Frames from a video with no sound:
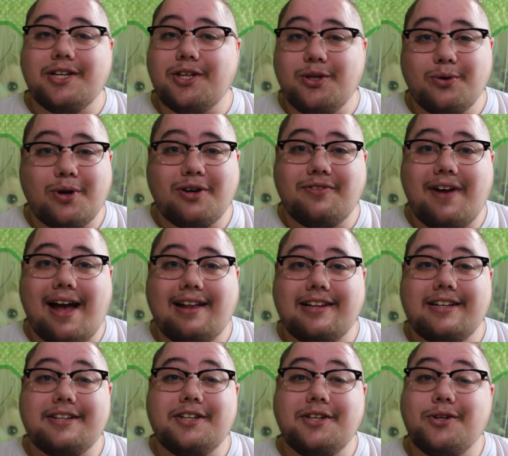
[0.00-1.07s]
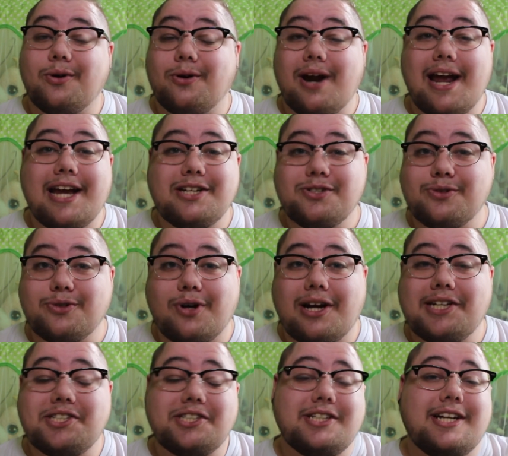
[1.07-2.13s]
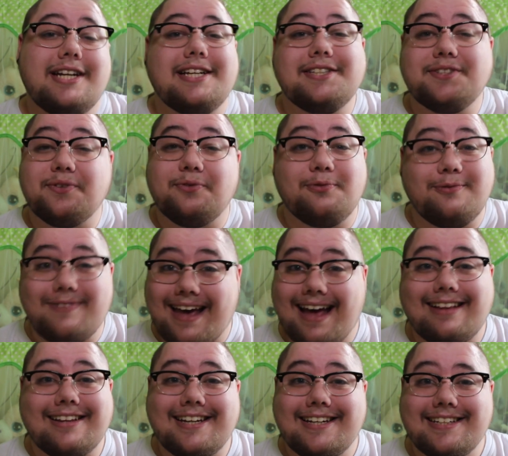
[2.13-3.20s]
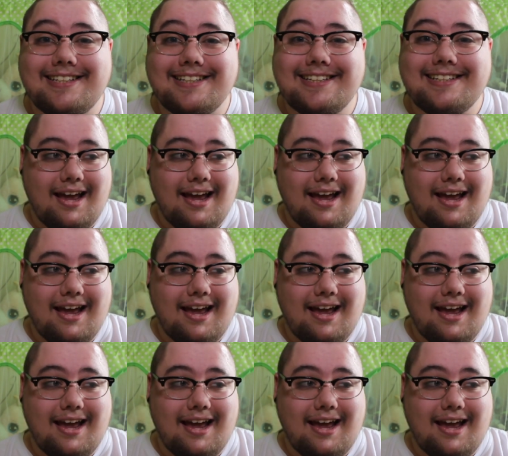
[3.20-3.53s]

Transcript: you are valid, your age regression is valid,